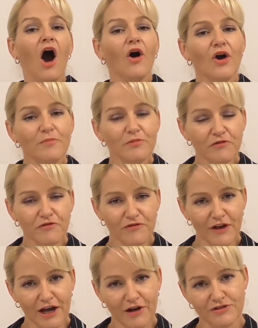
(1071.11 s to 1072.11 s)
I hope you've
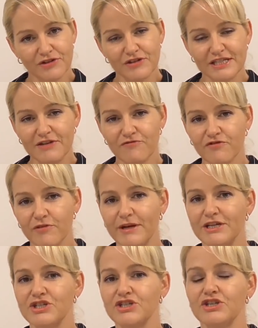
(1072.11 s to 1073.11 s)
found this
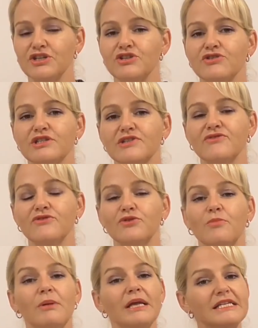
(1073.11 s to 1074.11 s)
information
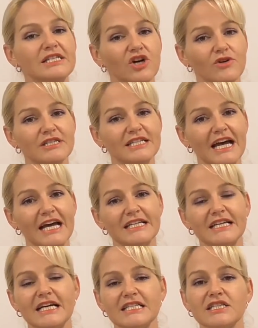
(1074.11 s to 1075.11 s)
useful. Please
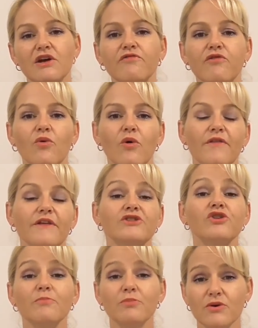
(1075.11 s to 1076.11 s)
contact us for the
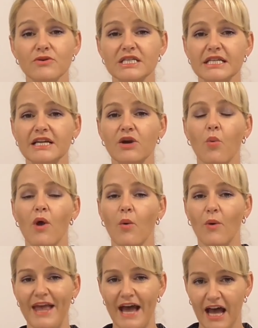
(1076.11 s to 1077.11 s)
Dropbox link
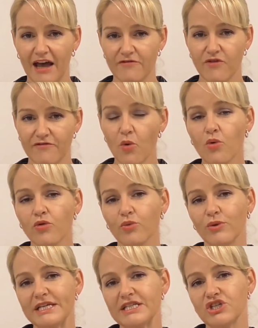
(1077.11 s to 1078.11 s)
where we have all the
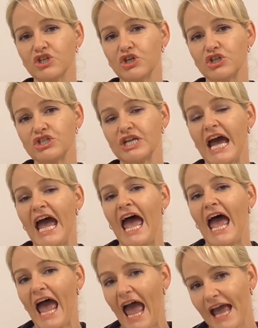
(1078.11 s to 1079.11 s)
research
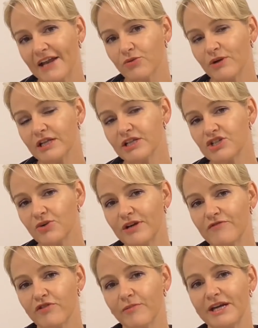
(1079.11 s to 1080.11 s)
and
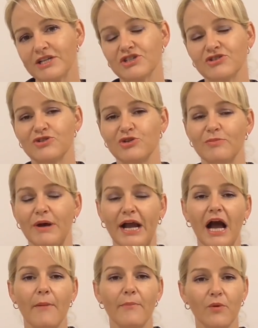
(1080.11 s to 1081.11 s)
regulatory information to
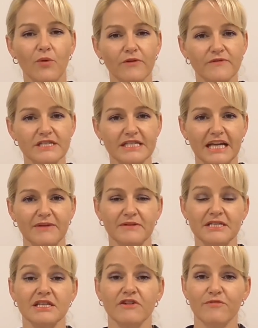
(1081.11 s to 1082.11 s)
back up all of the
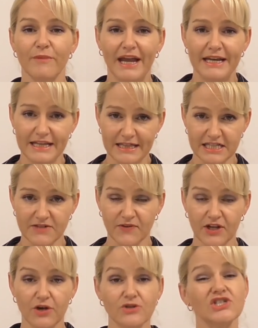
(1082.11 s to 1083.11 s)
statements I've made in this
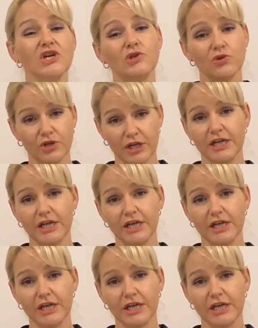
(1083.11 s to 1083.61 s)
video, so you